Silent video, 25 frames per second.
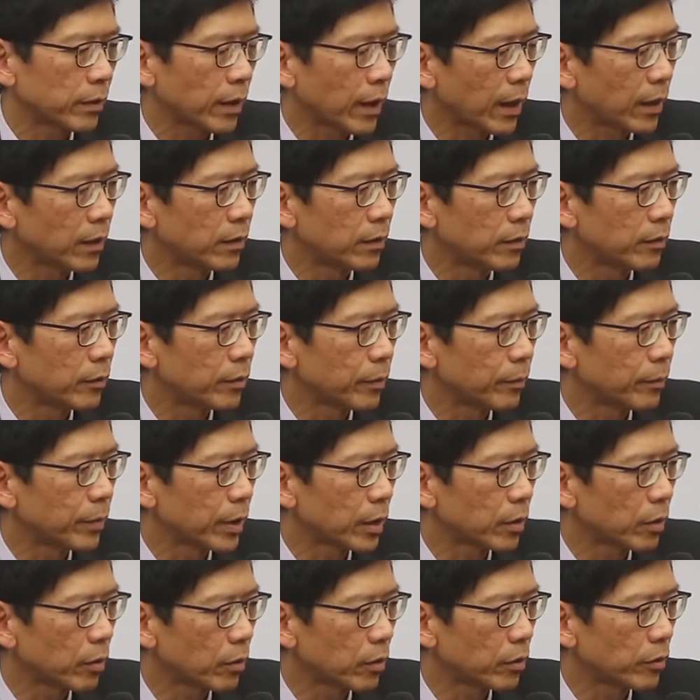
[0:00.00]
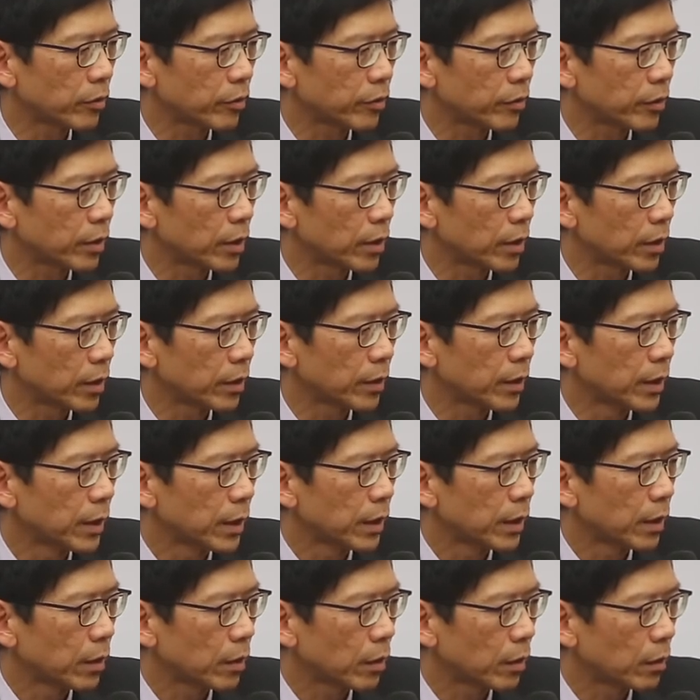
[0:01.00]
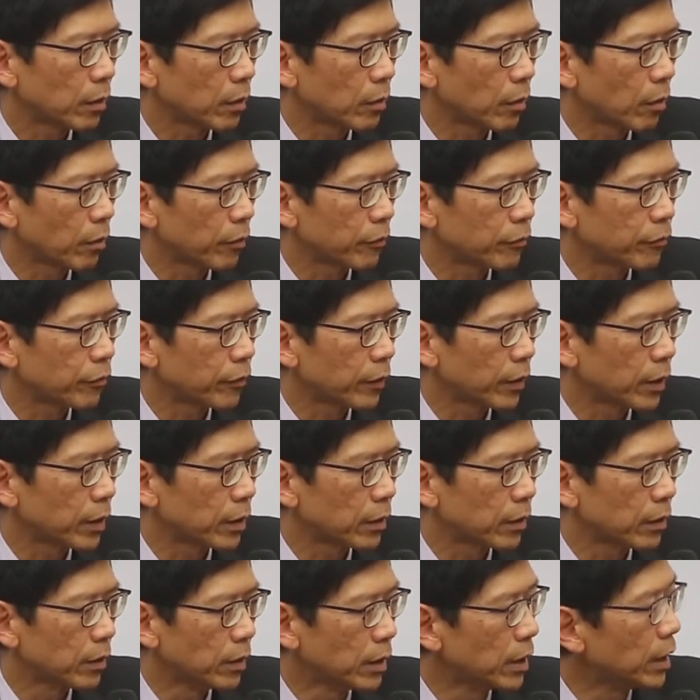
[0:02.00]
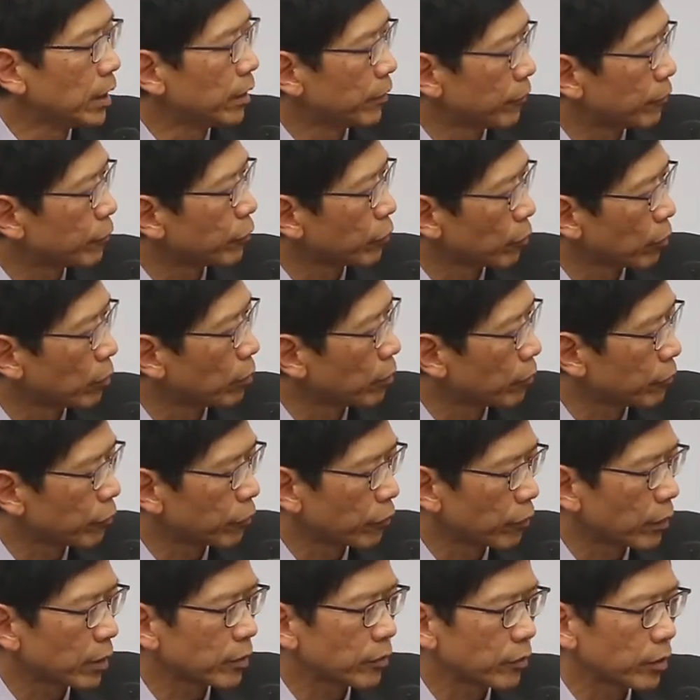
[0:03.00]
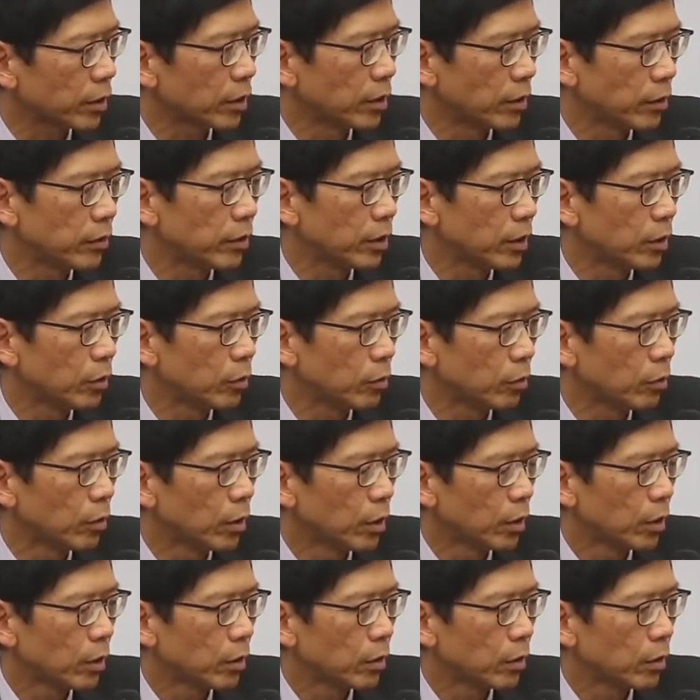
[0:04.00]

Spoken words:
talent because of the need for us to continue